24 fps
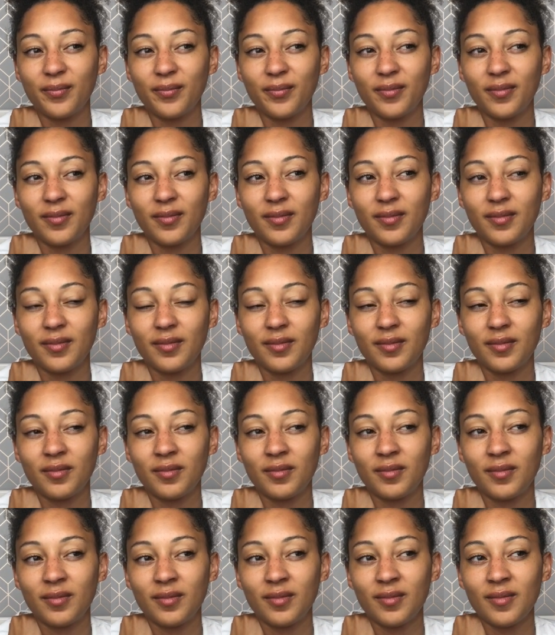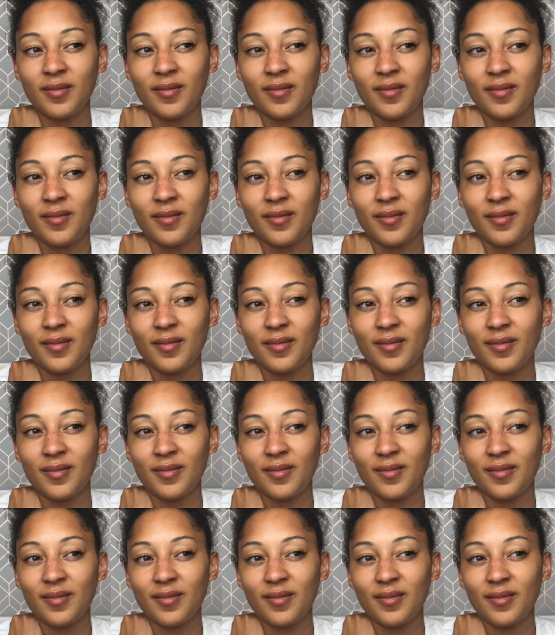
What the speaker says: (silence)